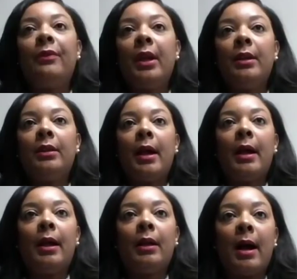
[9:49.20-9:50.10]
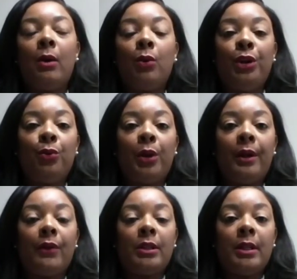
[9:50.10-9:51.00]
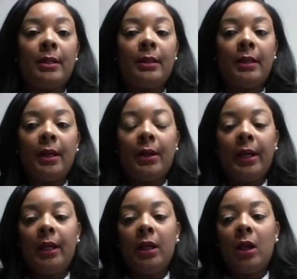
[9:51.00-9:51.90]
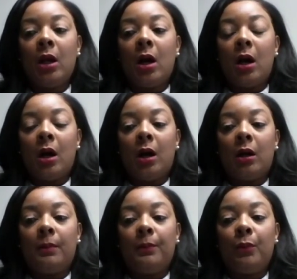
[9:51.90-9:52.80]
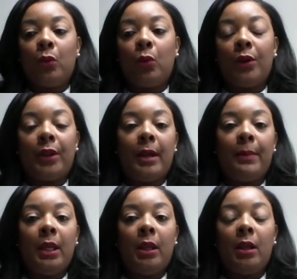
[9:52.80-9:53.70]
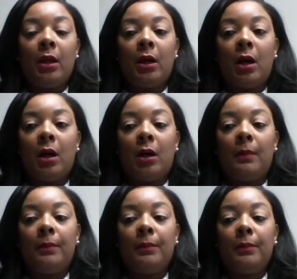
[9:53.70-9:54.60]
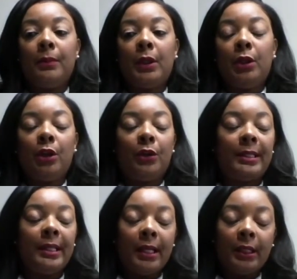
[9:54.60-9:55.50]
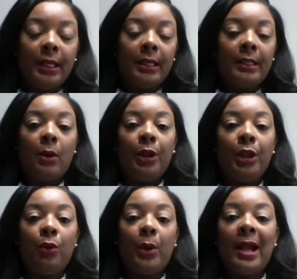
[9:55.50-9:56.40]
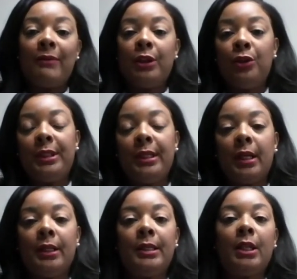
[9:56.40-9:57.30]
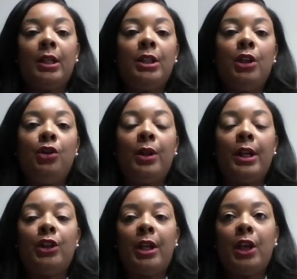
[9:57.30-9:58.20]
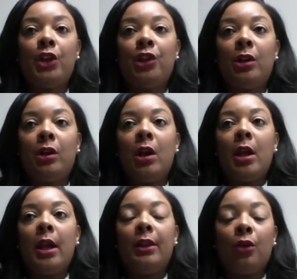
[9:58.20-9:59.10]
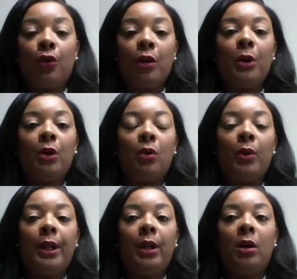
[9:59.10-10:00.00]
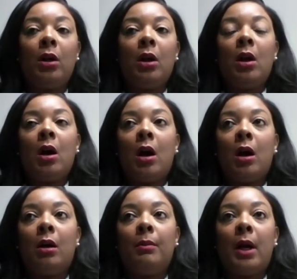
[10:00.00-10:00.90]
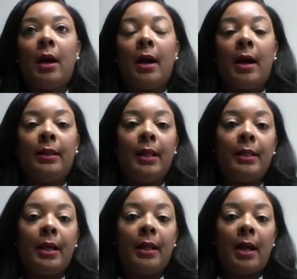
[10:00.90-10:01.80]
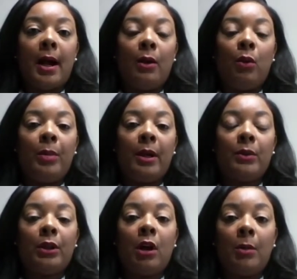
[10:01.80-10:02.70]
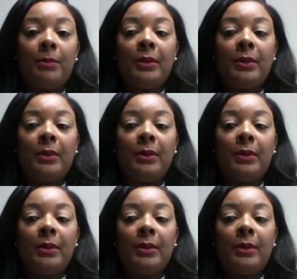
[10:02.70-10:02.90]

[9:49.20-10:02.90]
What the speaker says: think that I would do whatever is necessary, whether that be, the CLEs that we do. We have to do CLEs and continuing education in the criminal arena. I think that I would be able to come up